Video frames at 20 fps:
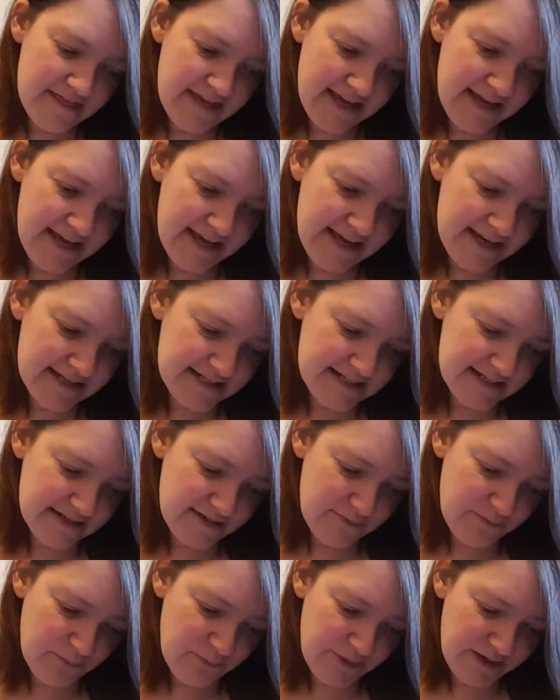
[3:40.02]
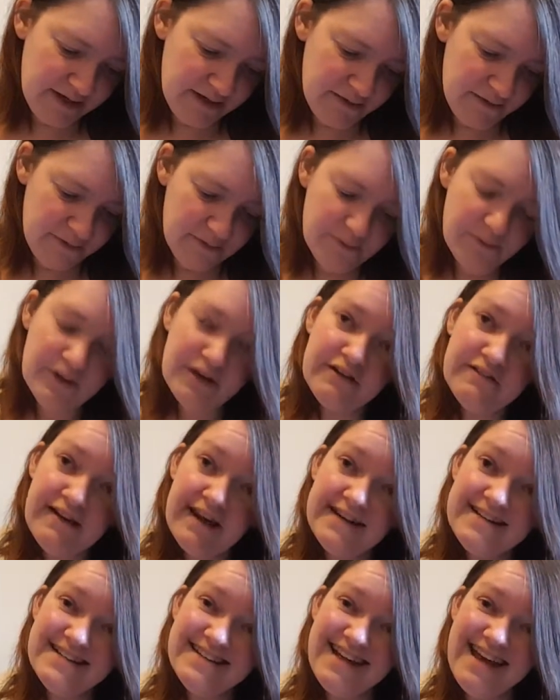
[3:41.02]
It will
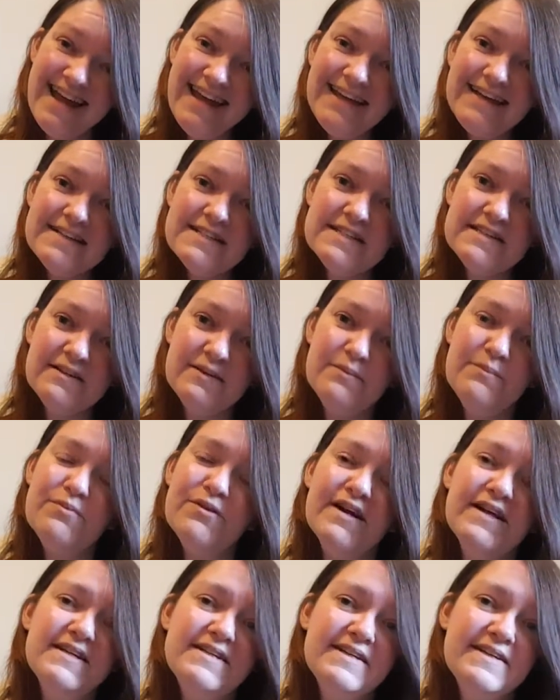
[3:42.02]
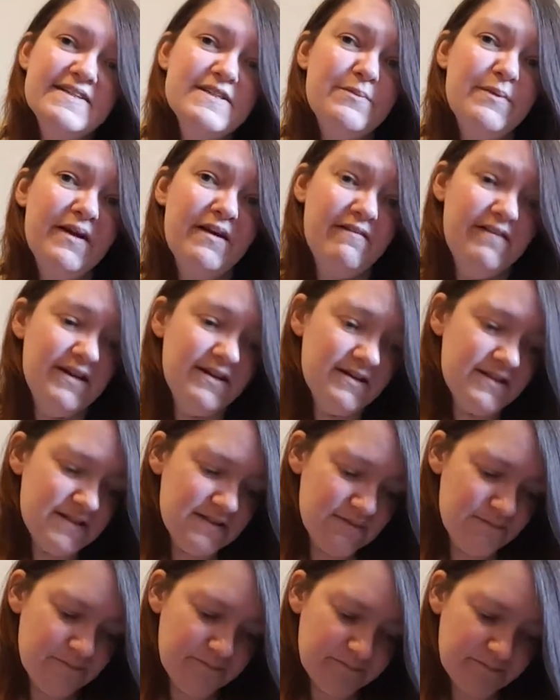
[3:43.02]
create an excellent brand
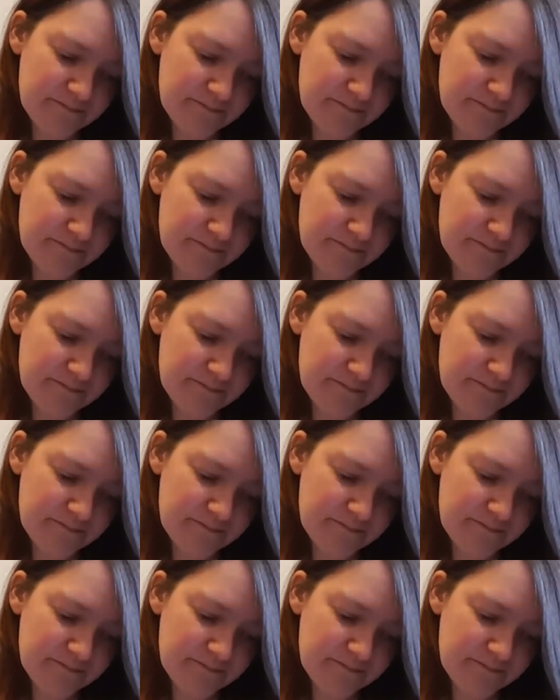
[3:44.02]
experience.